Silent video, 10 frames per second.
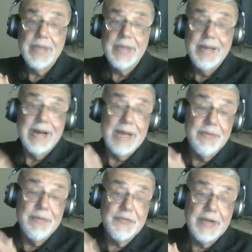I'm
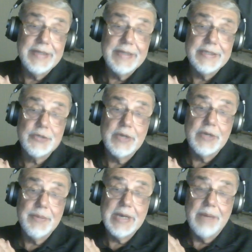afraid it's going to
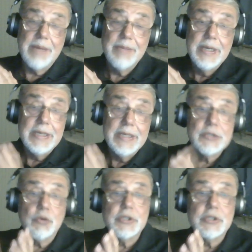become a
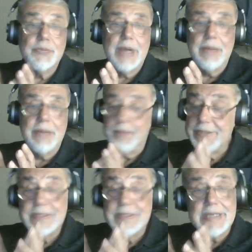social problem in the
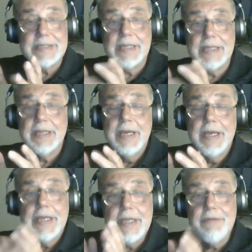sense that
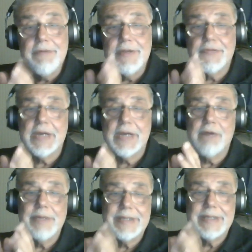even if the
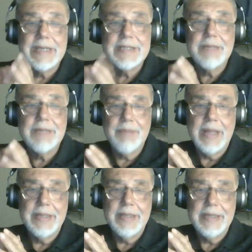government does not
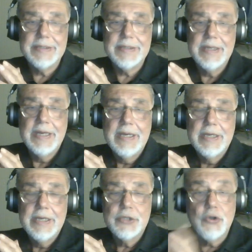mandate
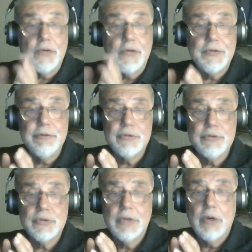curfews
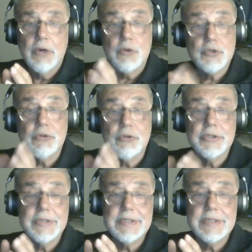or social
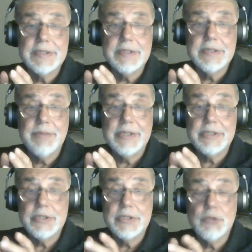distancing measures,
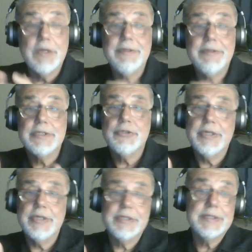you'll have a
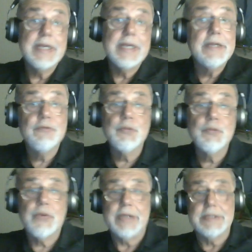situation, say, in a food
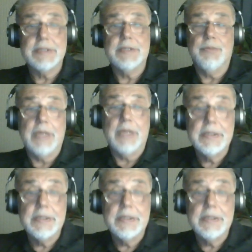processing plant.